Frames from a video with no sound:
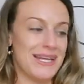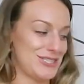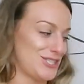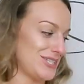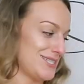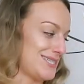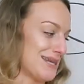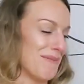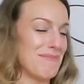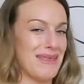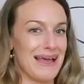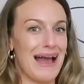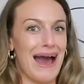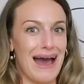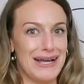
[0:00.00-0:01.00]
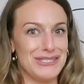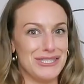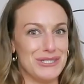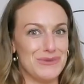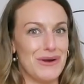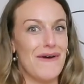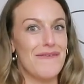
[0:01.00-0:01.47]
which is something I
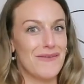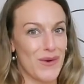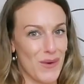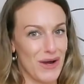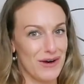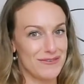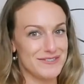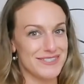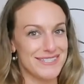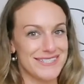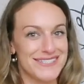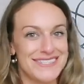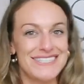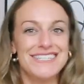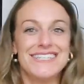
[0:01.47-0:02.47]
do quite often.